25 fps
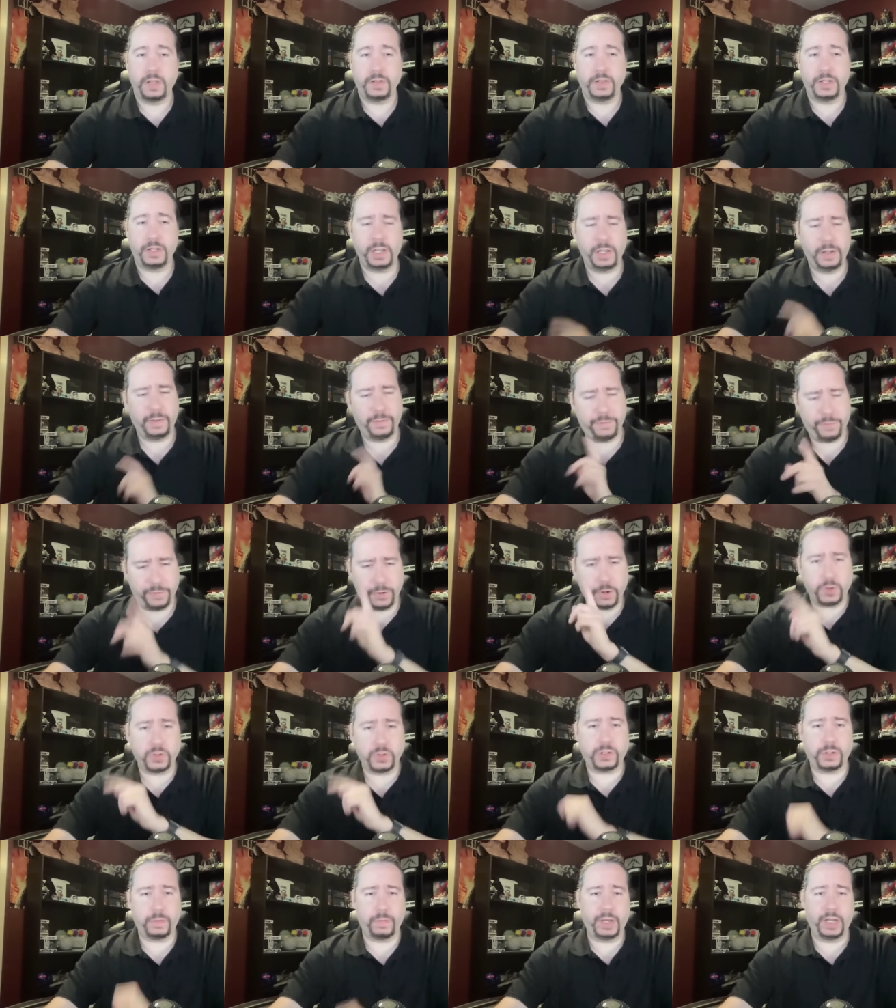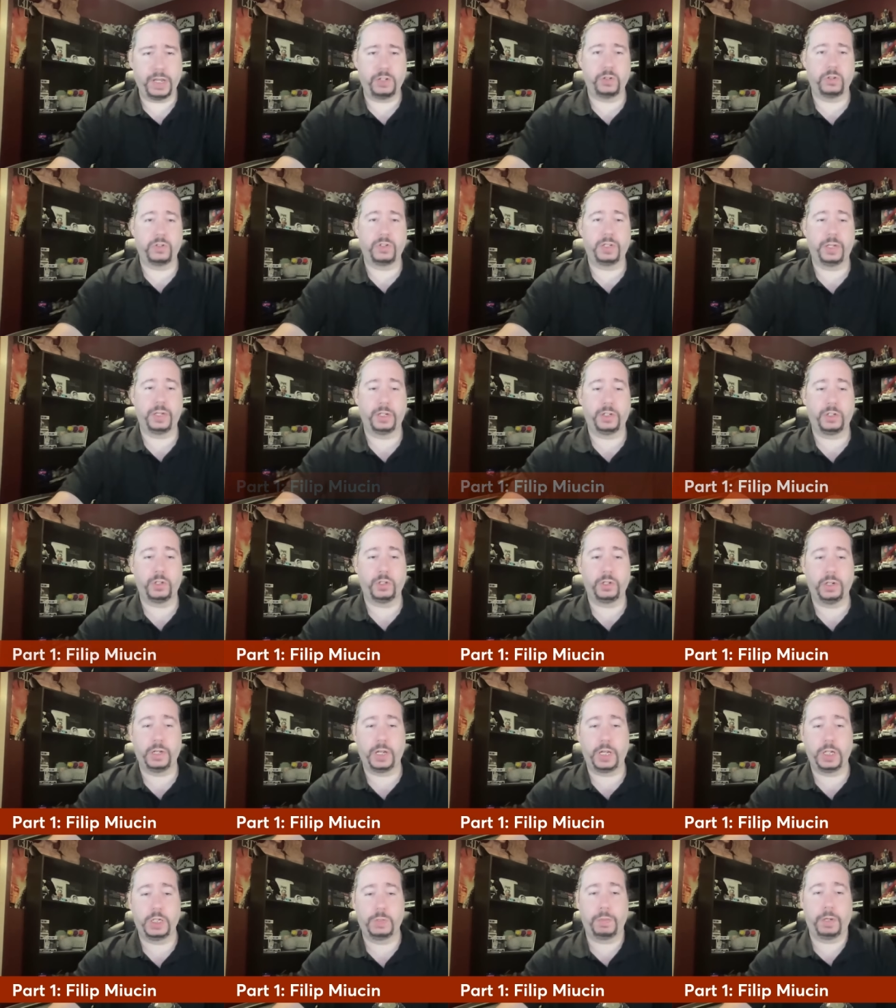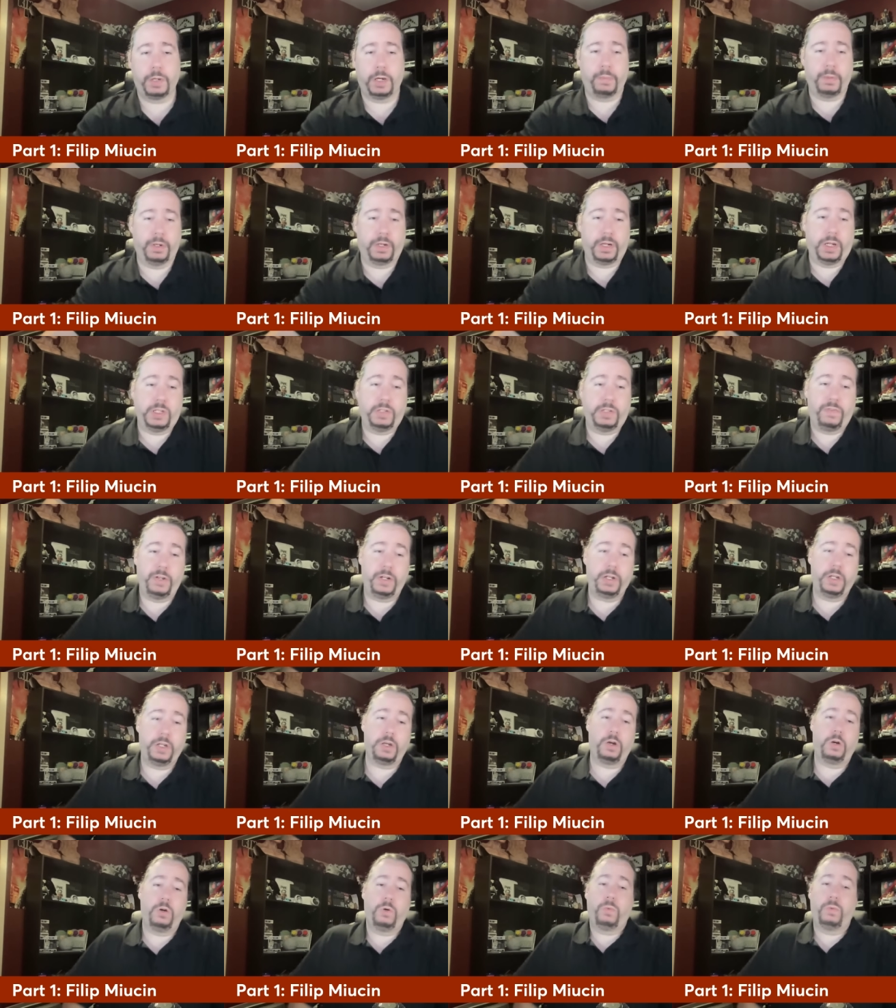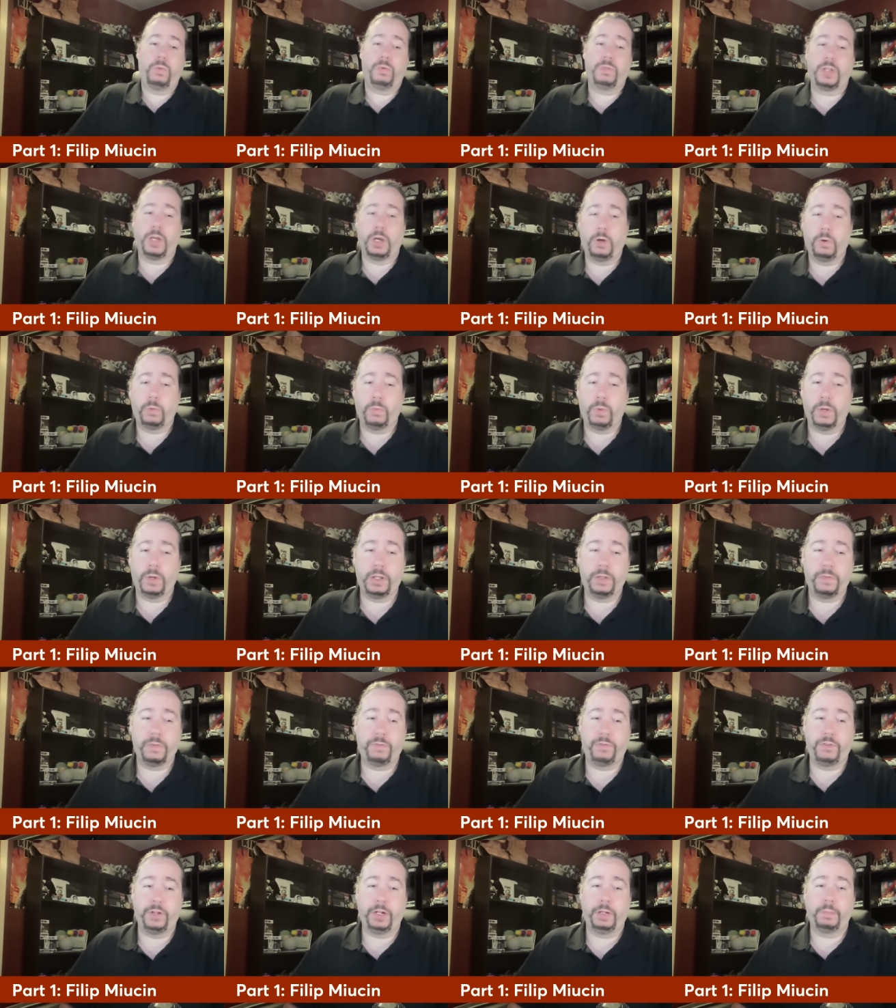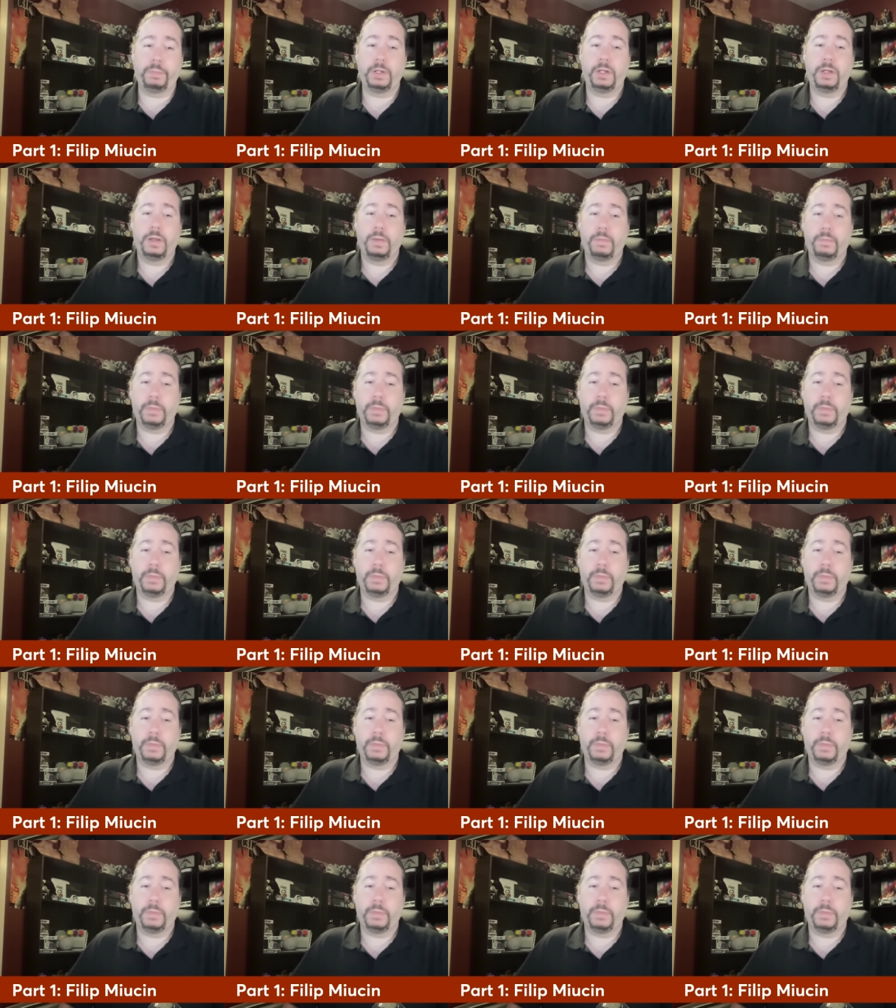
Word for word: The first major section in H Bomber Guy's video dealt with Filip